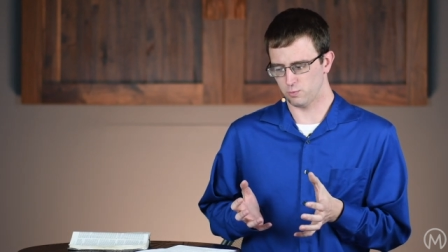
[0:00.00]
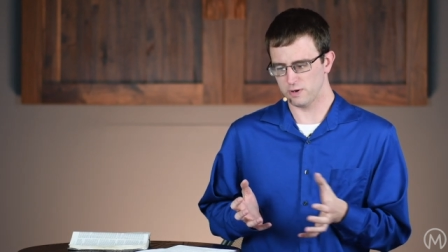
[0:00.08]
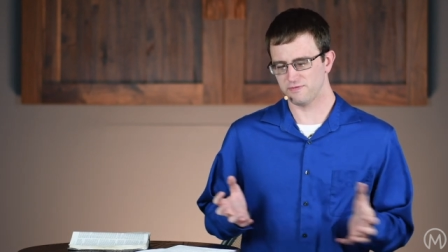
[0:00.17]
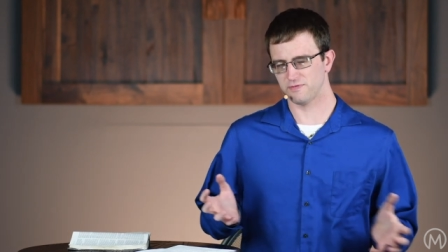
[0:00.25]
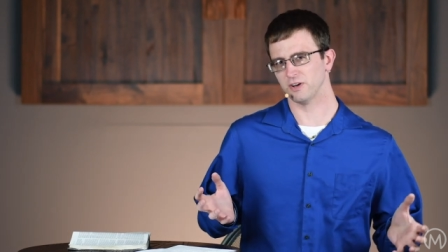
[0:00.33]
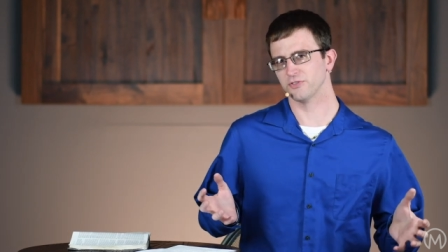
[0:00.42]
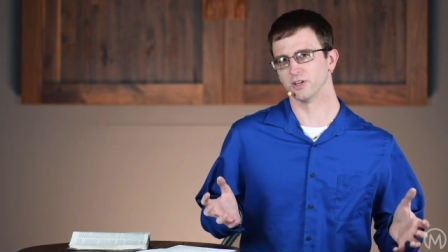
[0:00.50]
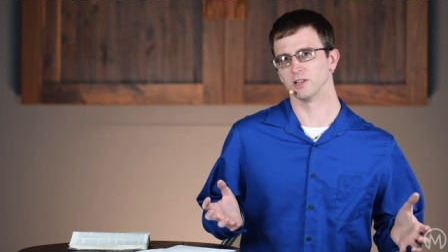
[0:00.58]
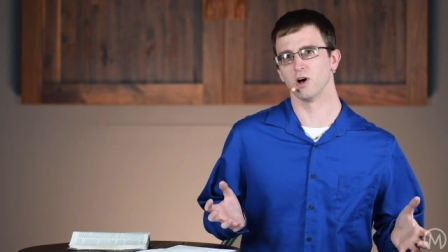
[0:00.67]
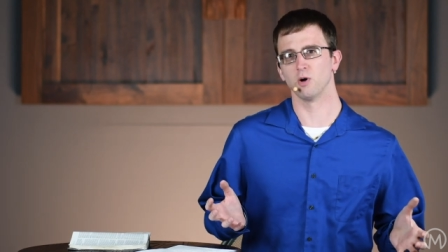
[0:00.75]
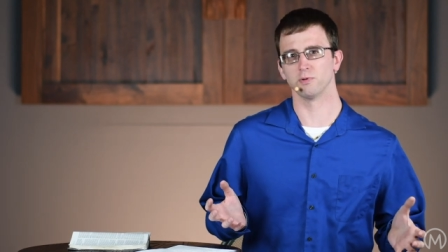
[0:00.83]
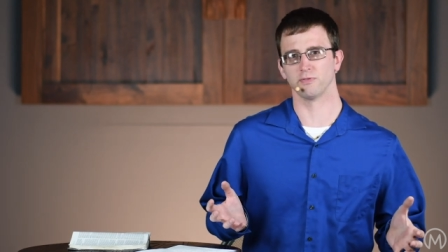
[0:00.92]
We felt
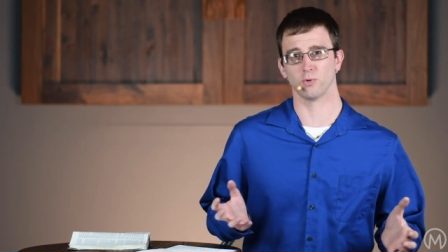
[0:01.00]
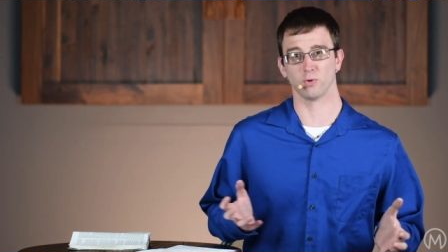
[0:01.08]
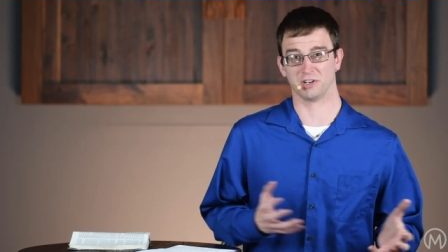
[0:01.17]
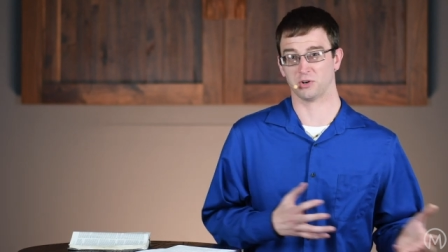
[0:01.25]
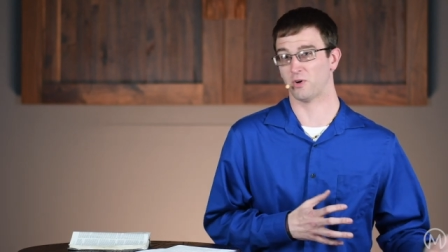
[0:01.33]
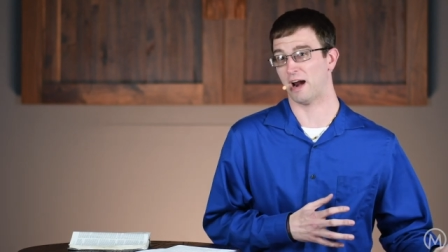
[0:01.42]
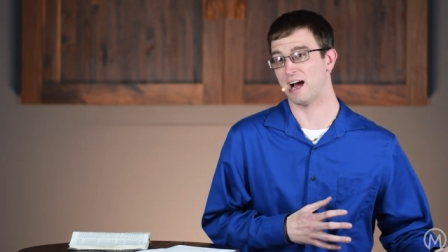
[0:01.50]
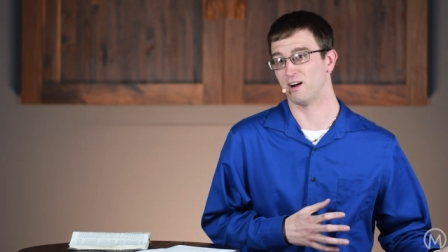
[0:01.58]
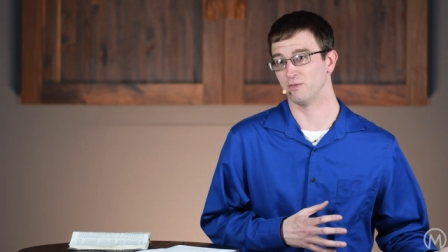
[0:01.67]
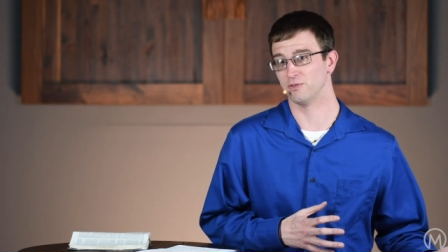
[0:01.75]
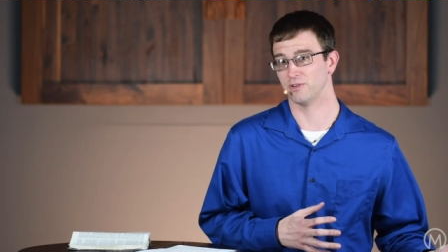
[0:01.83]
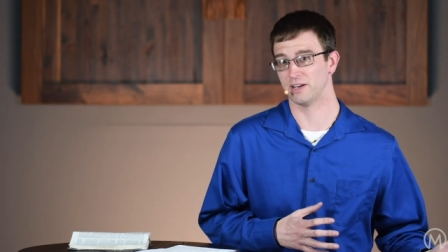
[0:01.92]
alone before in
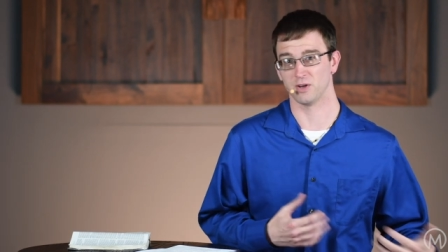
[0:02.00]
crowds.